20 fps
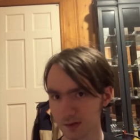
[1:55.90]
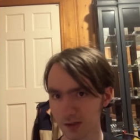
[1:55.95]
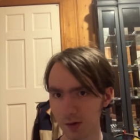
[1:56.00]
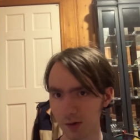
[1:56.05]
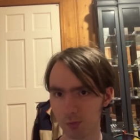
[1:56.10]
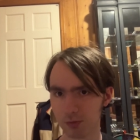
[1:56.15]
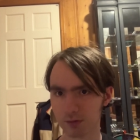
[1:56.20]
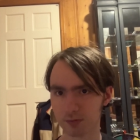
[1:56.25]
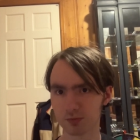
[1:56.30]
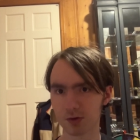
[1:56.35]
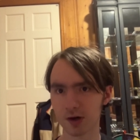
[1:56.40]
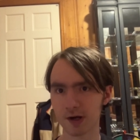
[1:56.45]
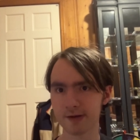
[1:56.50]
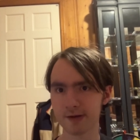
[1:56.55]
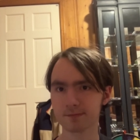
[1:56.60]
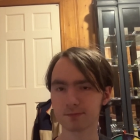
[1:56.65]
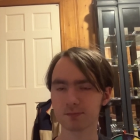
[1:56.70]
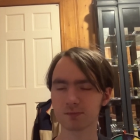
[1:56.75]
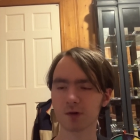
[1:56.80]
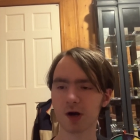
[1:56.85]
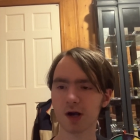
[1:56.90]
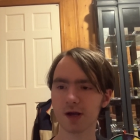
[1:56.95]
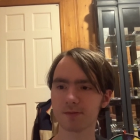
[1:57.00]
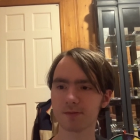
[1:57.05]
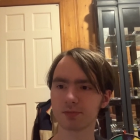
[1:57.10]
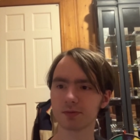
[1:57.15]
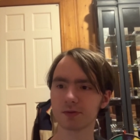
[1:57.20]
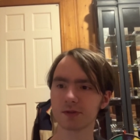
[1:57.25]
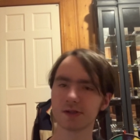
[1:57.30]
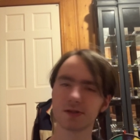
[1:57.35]
with Ryan Ryan
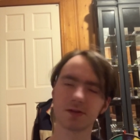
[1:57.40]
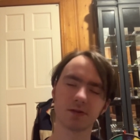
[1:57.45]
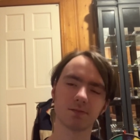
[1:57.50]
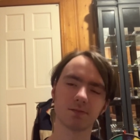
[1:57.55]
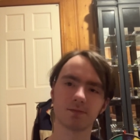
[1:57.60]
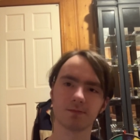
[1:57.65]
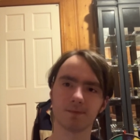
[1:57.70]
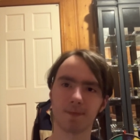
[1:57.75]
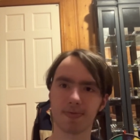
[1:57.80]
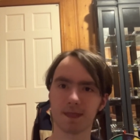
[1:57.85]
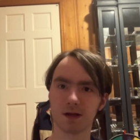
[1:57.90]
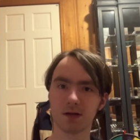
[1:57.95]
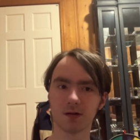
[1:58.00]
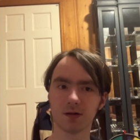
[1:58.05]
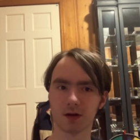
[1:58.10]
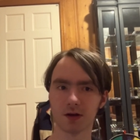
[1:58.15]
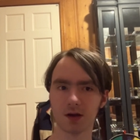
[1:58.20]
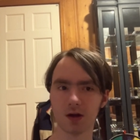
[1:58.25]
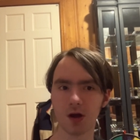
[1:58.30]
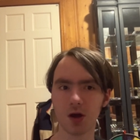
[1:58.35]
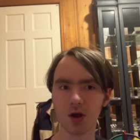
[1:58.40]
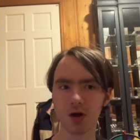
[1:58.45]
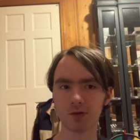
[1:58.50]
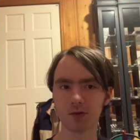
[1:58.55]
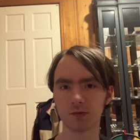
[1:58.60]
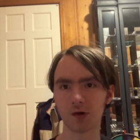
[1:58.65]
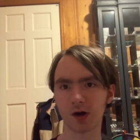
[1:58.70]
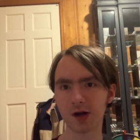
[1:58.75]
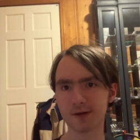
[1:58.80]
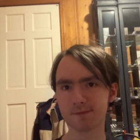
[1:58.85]
Preece, uh,
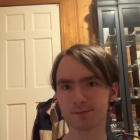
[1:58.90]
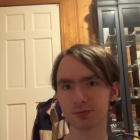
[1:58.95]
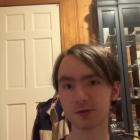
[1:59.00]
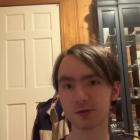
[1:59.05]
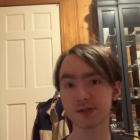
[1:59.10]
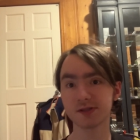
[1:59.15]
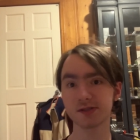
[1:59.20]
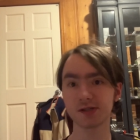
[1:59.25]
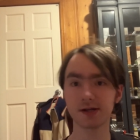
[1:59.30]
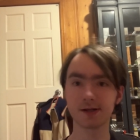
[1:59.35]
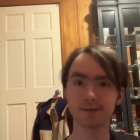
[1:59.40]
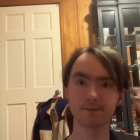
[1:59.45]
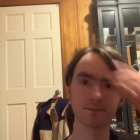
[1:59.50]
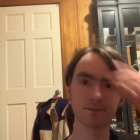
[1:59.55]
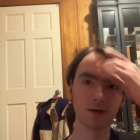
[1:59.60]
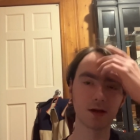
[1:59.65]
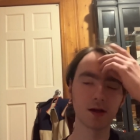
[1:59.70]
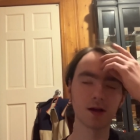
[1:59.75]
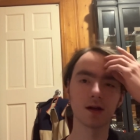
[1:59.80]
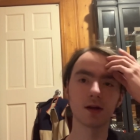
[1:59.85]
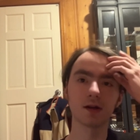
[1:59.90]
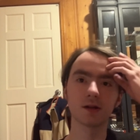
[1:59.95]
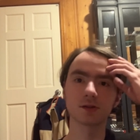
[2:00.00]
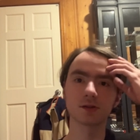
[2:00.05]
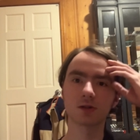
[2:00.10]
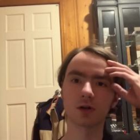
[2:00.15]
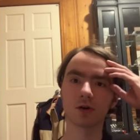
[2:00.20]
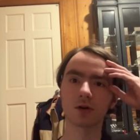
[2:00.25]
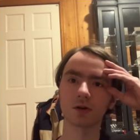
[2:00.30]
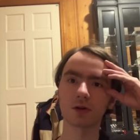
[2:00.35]
Ryan Preece getting
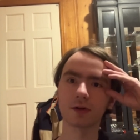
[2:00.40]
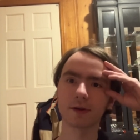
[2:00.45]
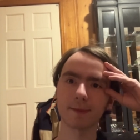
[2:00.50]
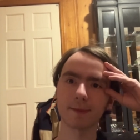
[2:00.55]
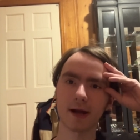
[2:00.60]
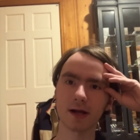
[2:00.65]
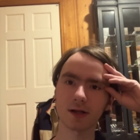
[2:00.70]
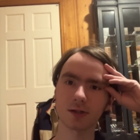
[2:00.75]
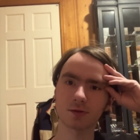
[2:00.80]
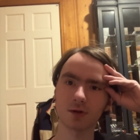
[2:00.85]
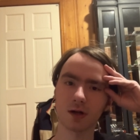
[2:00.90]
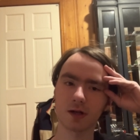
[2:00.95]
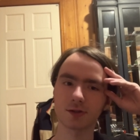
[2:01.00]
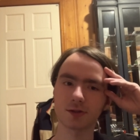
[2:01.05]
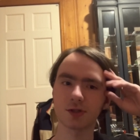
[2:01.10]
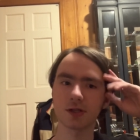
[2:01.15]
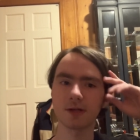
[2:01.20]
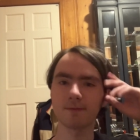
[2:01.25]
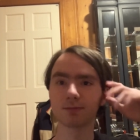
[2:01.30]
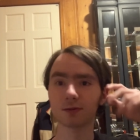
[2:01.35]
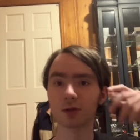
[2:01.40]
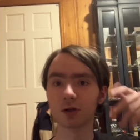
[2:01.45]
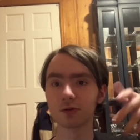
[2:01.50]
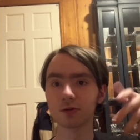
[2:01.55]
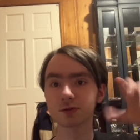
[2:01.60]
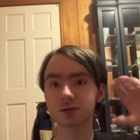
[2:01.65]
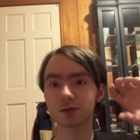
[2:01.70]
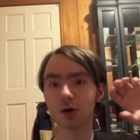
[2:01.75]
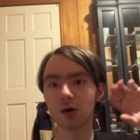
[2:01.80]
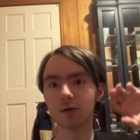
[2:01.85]
turned on the backstretch. He
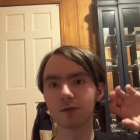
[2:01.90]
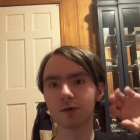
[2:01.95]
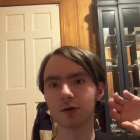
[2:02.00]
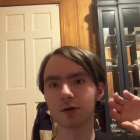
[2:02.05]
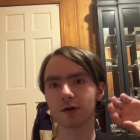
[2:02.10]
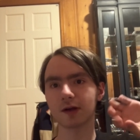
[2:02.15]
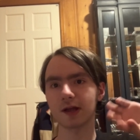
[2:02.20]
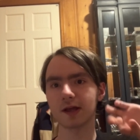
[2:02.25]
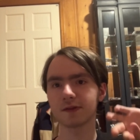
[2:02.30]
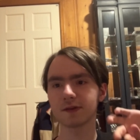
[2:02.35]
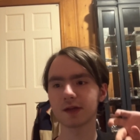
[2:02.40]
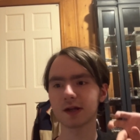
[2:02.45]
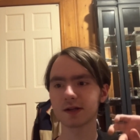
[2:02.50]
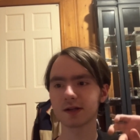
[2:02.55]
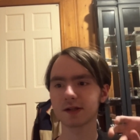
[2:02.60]
blows over and then